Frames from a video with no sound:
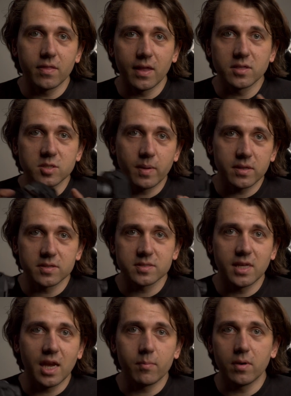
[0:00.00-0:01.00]
things about this
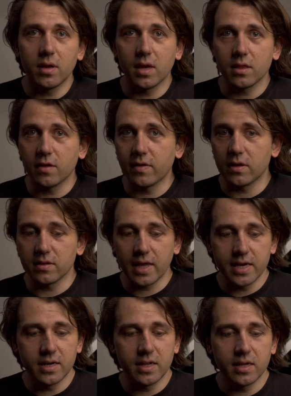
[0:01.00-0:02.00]
camera. I love how
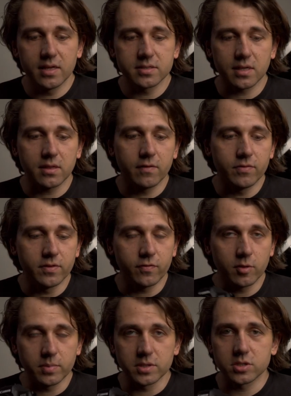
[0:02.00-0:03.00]
light it is. I love the
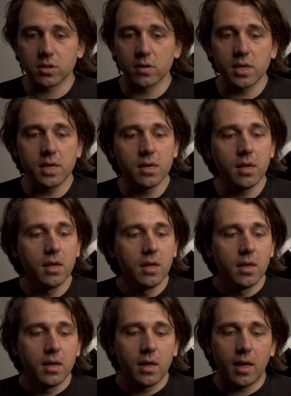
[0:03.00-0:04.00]
flippy screen.
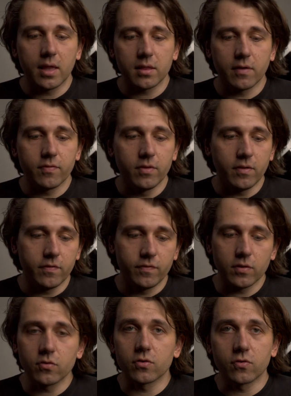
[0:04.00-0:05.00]
I love the
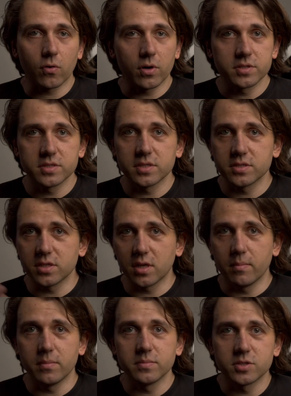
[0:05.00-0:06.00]
filter drawer
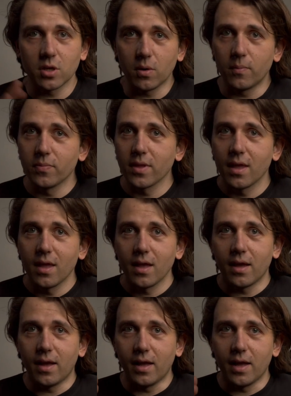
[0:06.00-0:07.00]
system. So
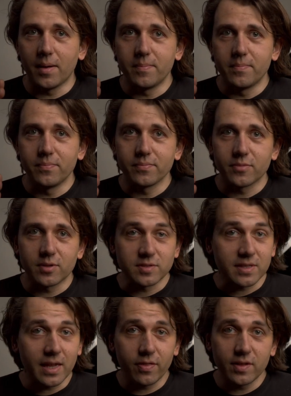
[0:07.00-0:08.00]
um, there's
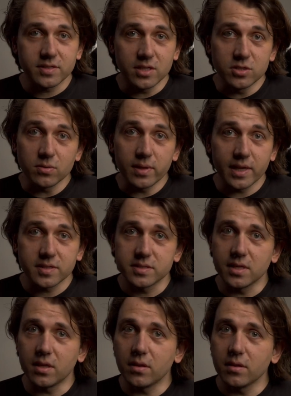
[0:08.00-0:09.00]
a lot of things I do like
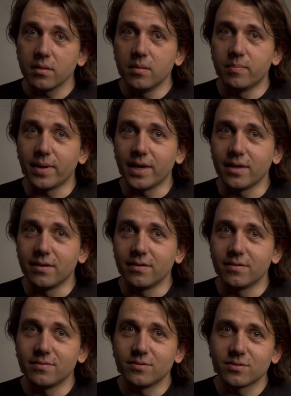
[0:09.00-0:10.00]
still, but
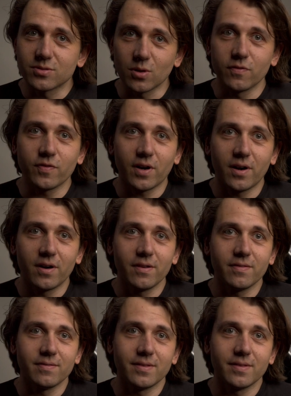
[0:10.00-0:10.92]
so far